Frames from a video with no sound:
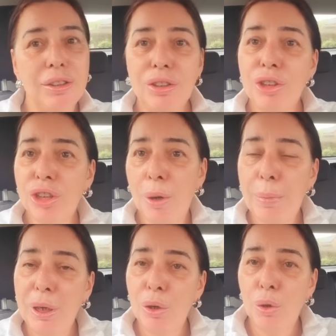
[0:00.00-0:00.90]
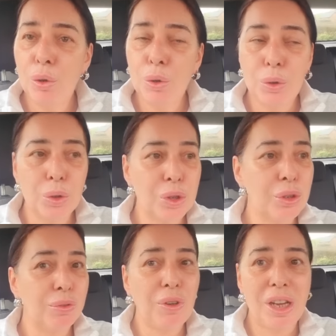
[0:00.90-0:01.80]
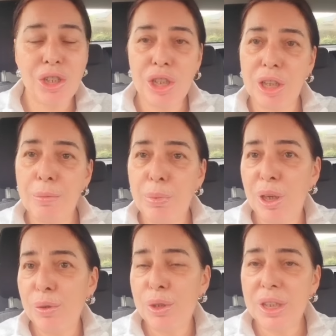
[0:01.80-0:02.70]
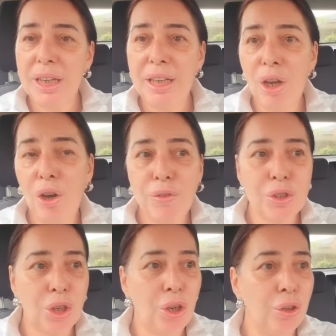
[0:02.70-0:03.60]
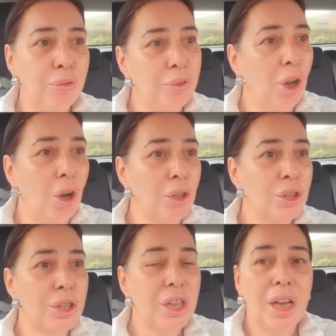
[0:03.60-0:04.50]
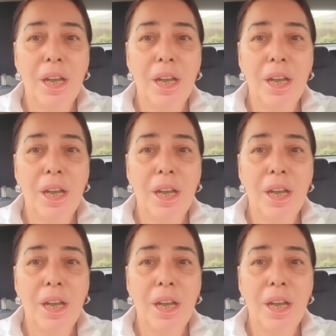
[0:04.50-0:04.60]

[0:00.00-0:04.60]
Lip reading: shopping hauls, fashion, beauty, lifestyle, vlogs,